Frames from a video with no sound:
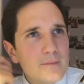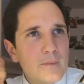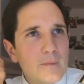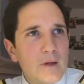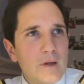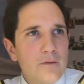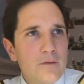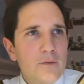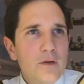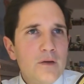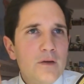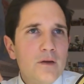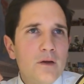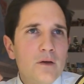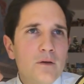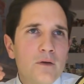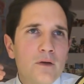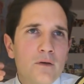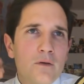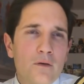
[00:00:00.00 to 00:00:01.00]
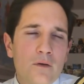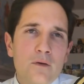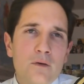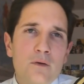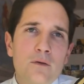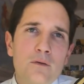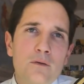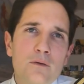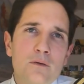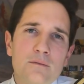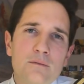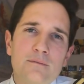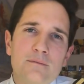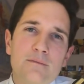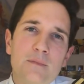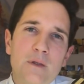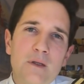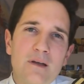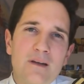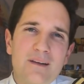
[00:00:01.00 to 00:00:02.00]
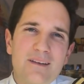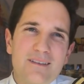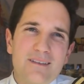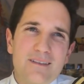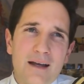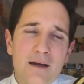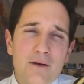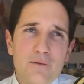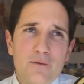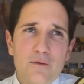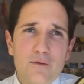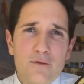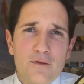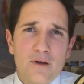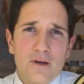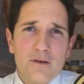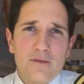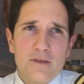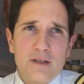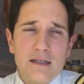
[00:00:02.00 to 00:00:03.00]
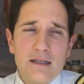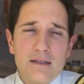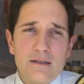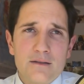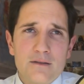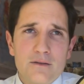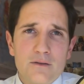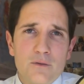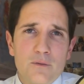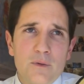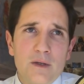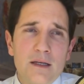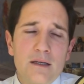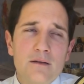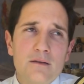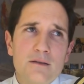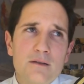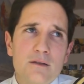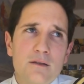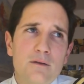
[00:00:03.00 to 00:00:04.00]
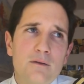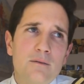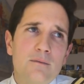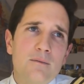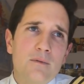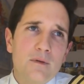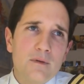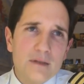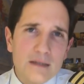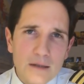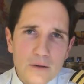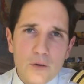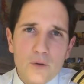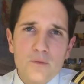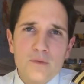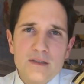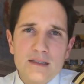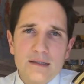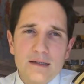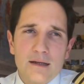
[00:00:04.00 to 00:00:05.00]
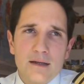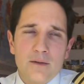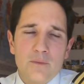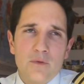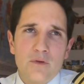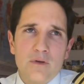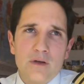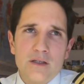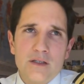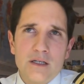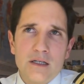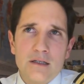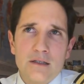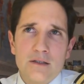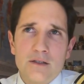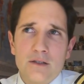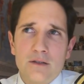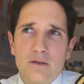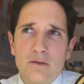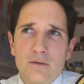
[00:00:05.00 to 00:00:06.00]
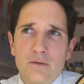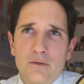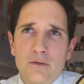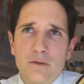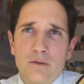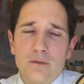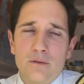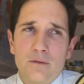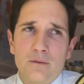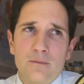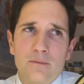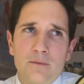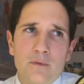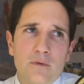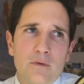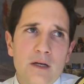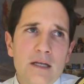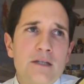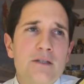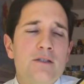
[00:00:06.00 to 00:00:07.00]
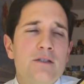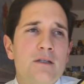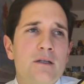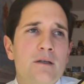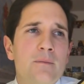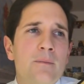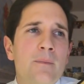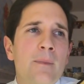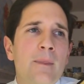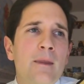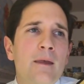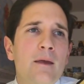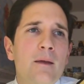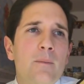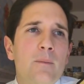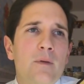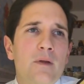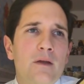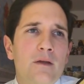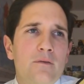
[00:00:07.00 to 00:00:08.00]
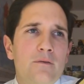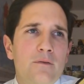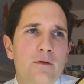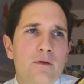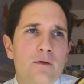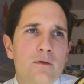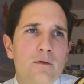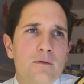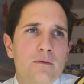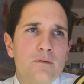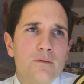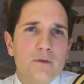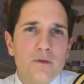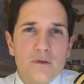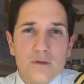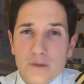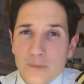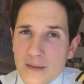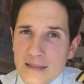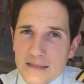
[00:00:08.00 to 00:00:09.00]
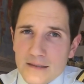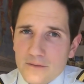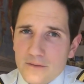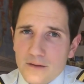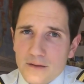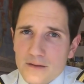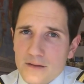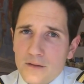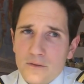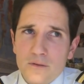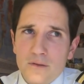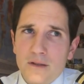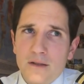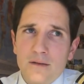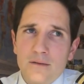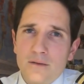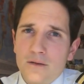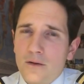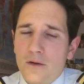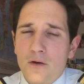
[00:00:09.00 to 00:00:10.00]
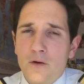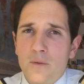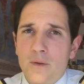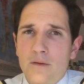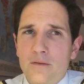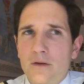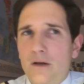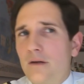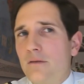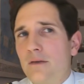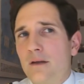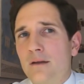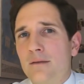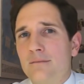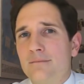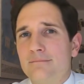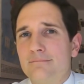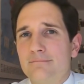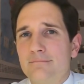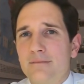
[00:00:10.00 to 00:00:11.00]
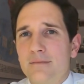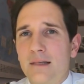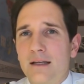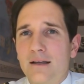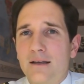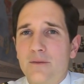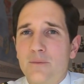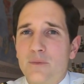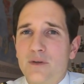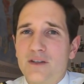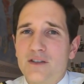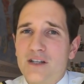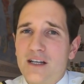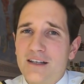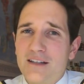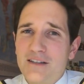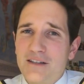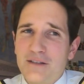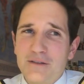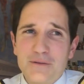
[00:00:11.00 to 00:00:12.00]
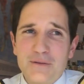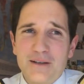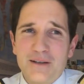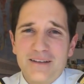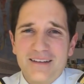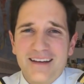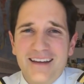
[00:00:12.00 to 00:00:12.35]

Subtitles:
If you're going on long haul, you're like out for 5 days to a week or so, that can be really challenging on your relationship. But if you're doing domestic flights only, you're home every evening, that can be challenging as well.